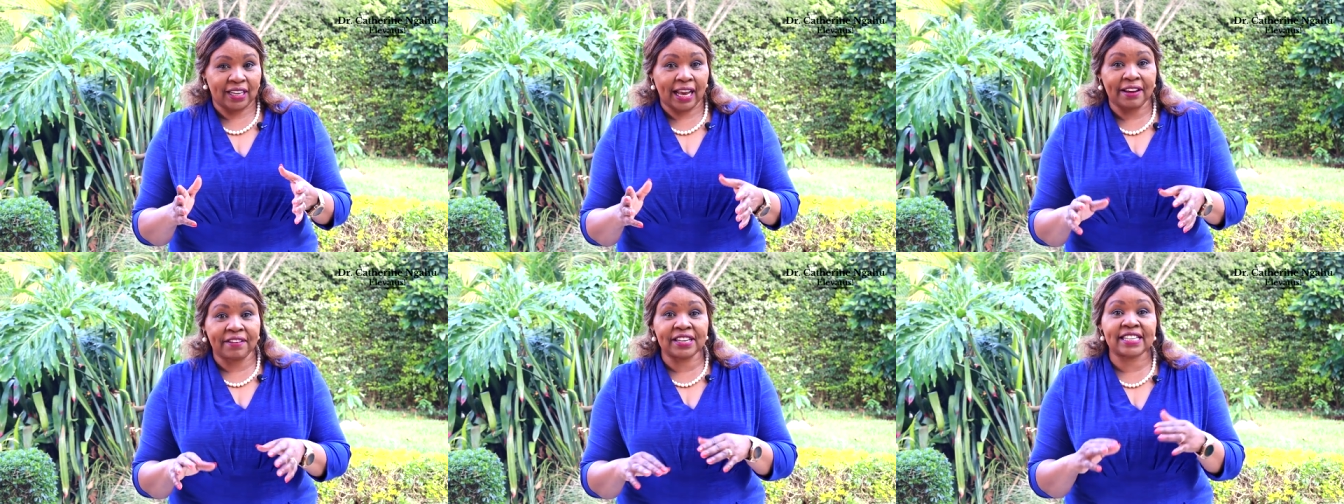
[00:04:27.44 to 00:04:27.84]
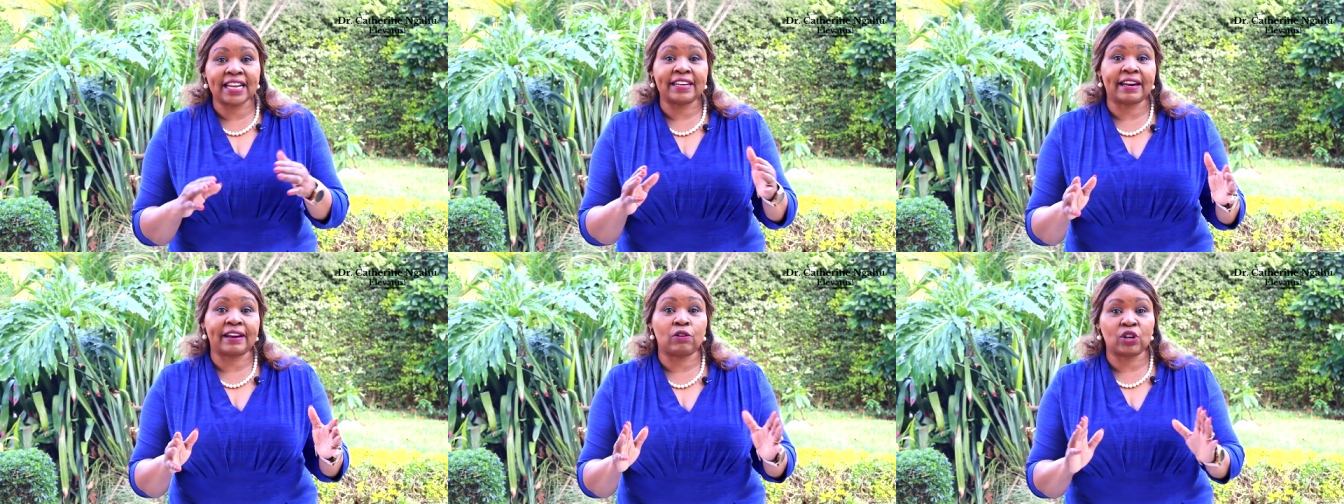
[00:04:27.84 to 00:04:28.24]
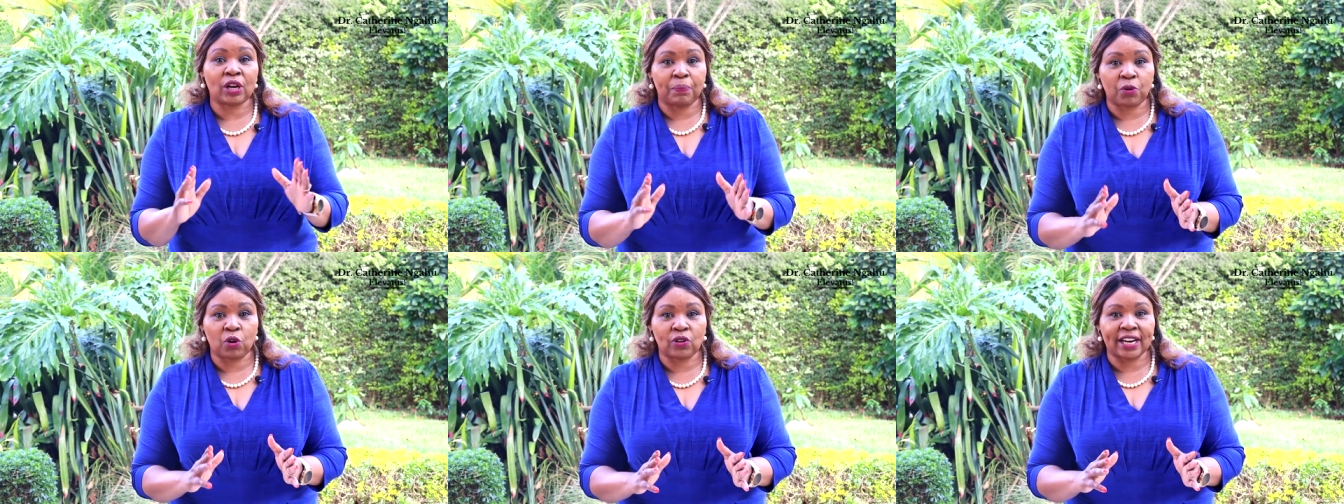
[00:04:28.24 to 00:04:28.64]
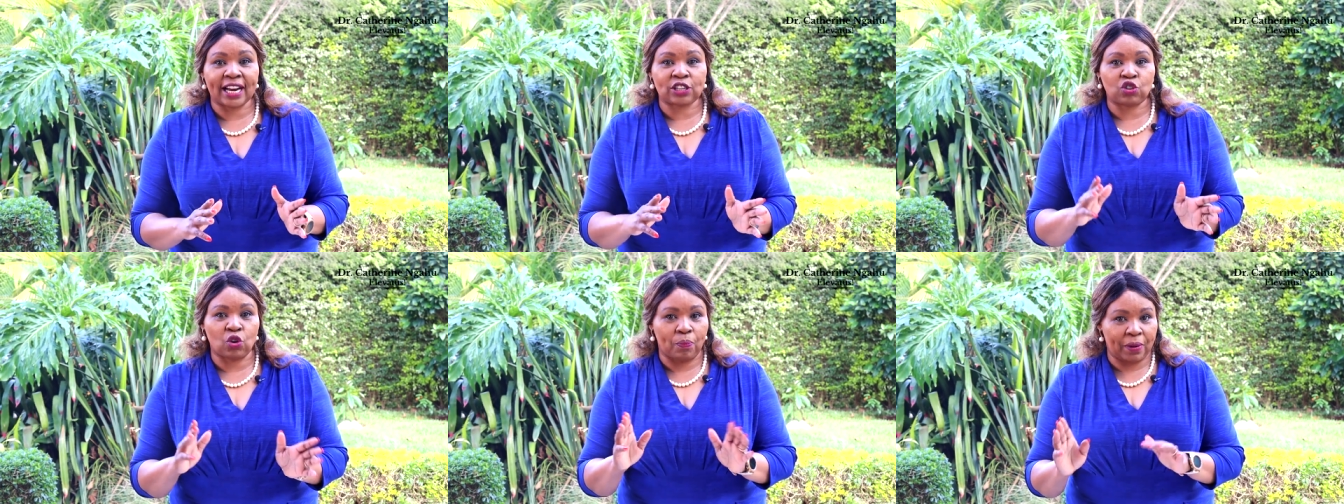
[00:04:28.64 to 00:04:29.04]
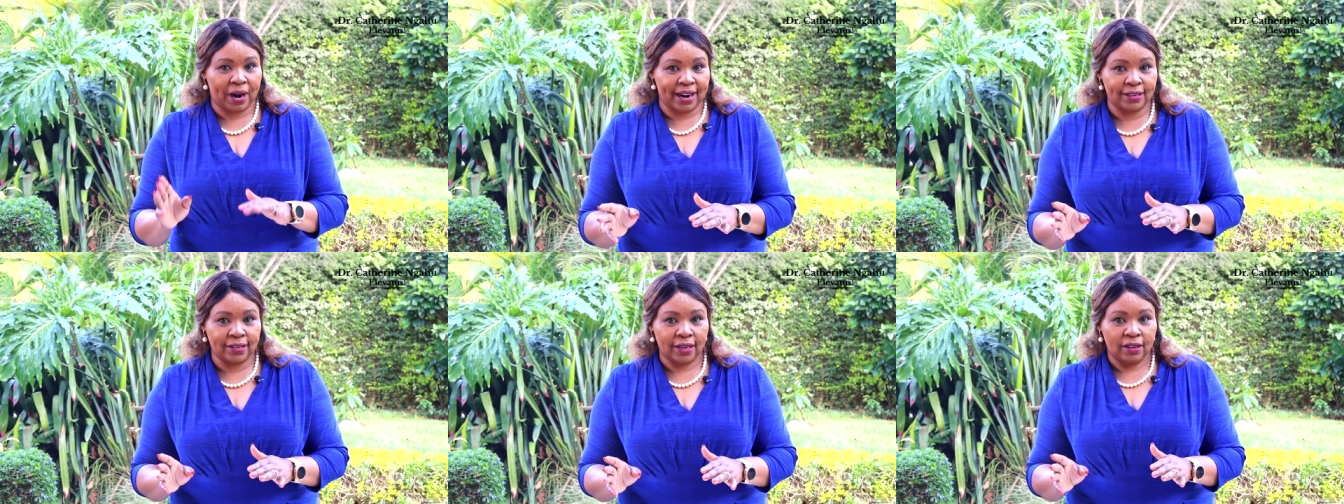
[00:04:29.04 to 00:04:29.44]
written around a product or
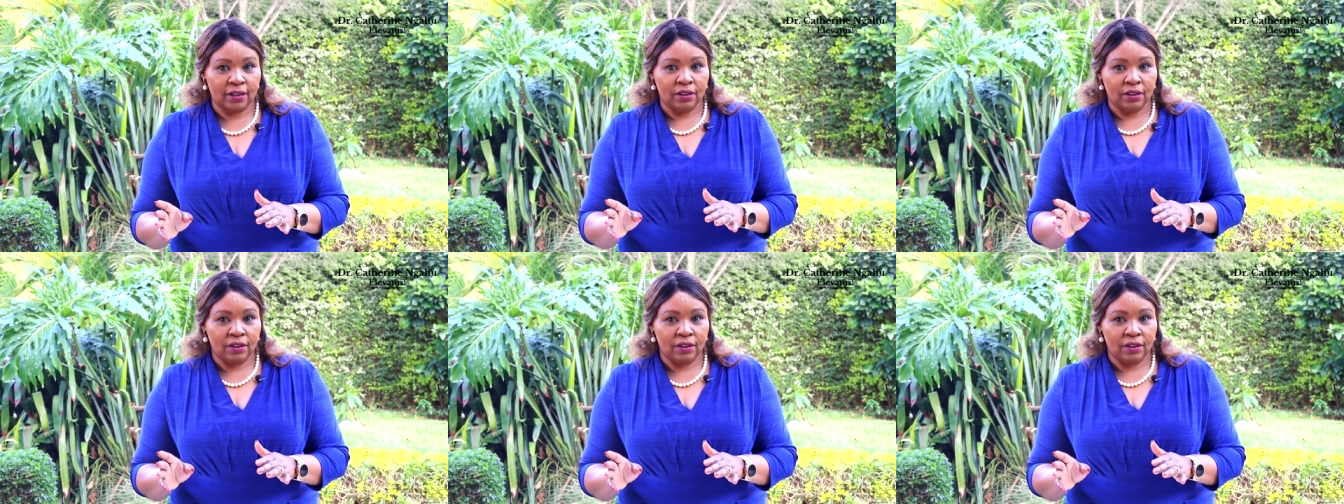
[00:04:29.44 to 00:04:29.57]
brand